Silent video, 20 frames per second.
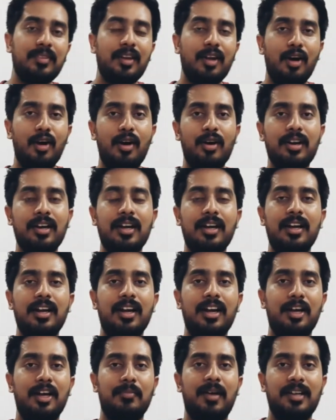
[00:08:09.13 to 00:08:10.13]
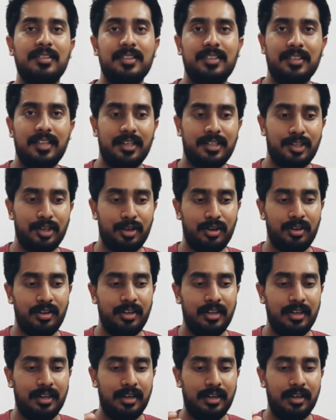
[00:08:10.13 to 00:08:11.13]
Or imagine that you're
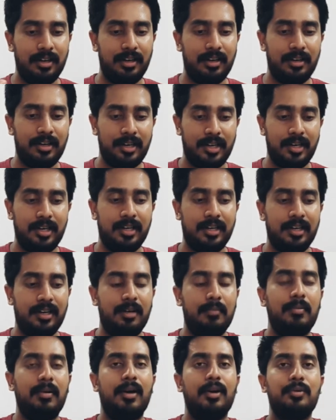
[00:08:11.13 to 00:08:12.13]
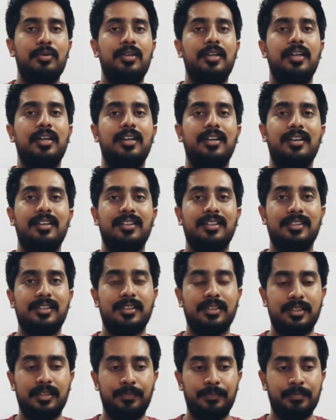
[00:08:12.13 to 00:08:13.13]
reading about
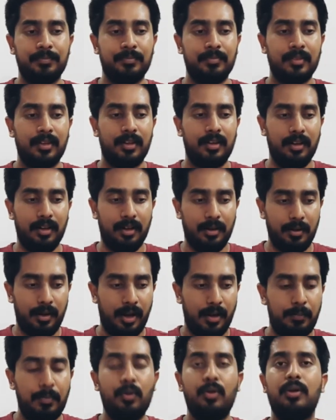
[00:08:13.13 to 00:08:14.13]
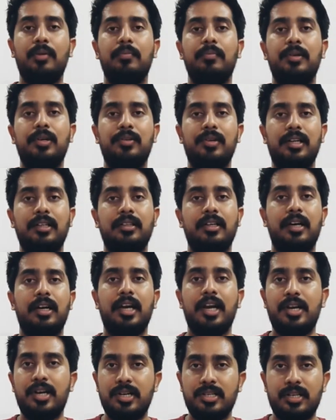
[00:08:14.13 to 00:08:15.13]
a poem between the
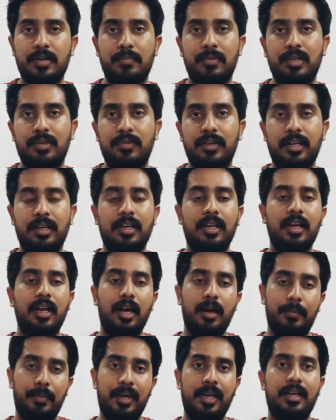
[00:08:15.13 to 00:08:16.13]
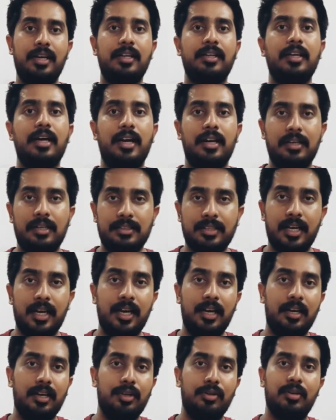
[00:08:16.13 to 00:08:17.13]
relationship between a parent and a
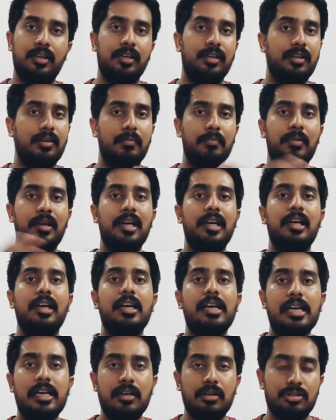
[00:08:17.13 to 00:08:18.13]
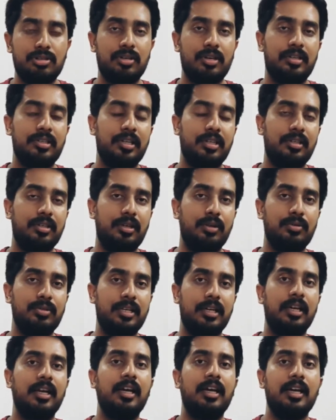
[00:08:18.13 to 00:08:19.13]
child. You can completely deconstruct it
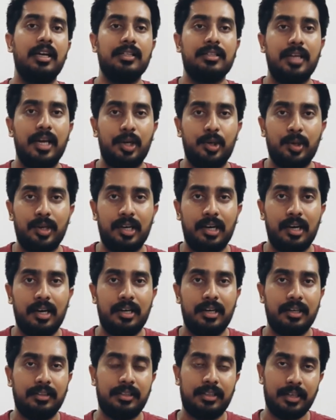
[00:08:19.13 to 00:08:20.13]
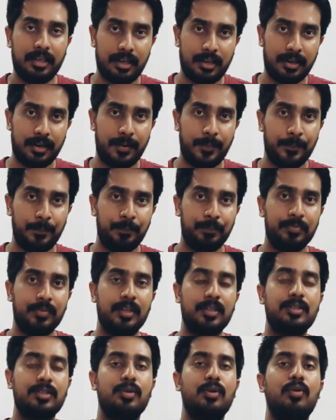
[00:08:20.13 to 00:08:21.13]
using psychoanalytic theory.
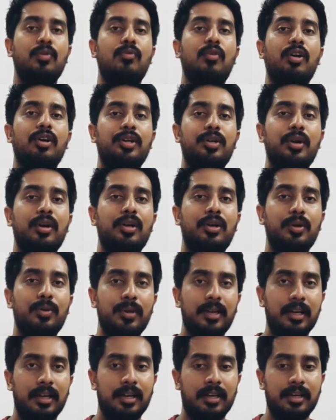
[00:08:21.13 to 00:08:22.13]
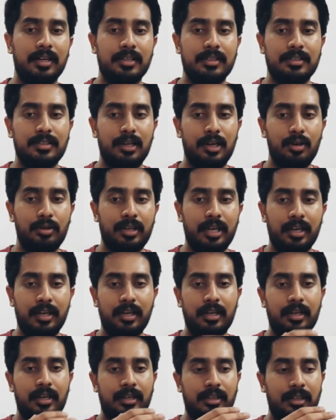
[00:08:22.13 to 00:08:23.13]
So what you're doing is
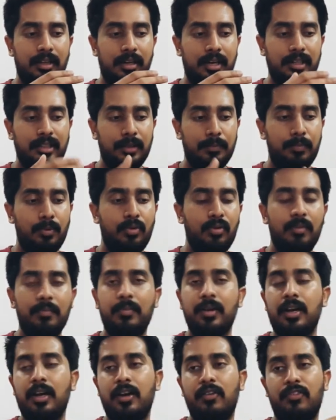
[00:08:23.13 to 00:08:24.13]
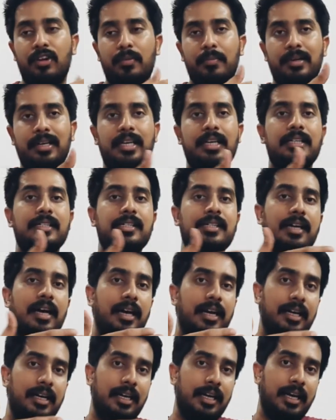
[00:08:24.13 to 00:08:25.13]
looking at the poem from an
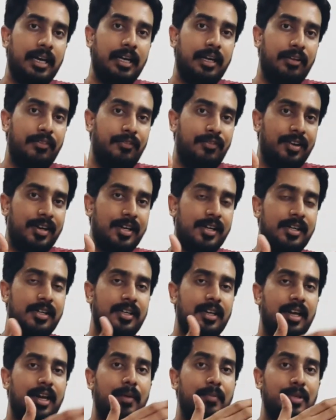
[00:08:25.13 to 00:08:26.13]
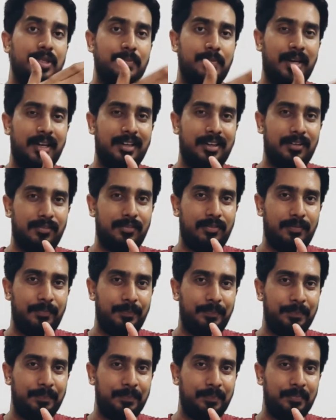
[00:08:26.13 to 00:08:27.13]
entirely different perspective.
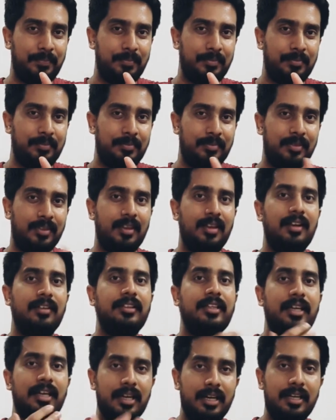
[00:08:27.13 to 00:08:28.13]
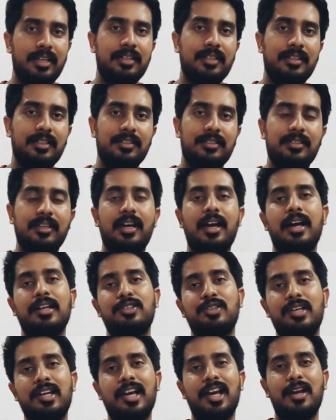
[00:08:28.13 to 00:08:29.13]
Theories
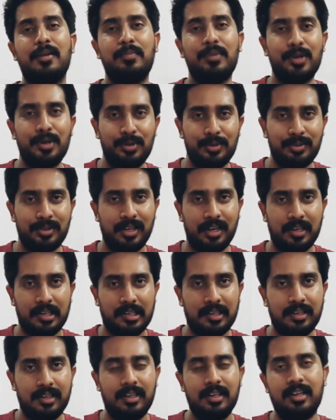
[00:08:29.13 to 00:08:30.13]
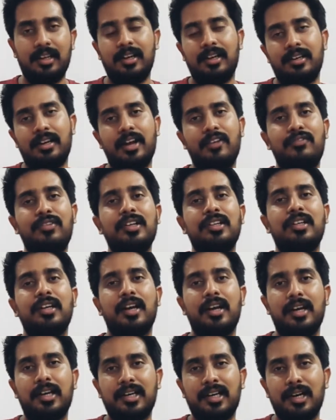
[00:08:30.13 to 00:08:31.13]
actually help you do that. Every
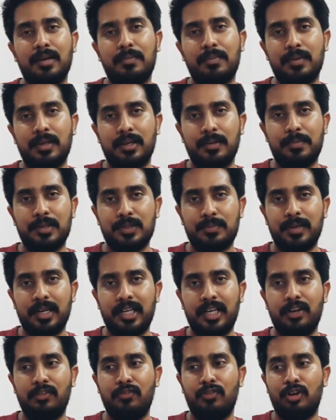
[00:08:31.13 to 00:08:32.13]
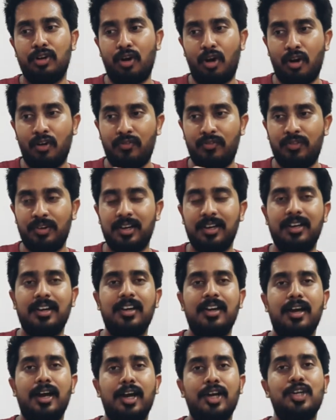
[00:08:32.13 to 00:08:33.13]
theoretical perspective would offer
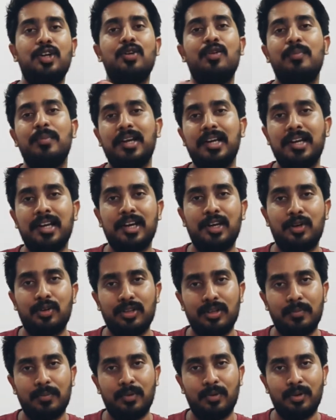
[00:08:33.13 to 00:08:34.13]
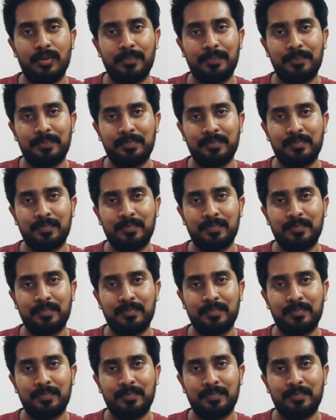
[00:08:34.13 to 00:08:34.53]
a new meaning to the poem.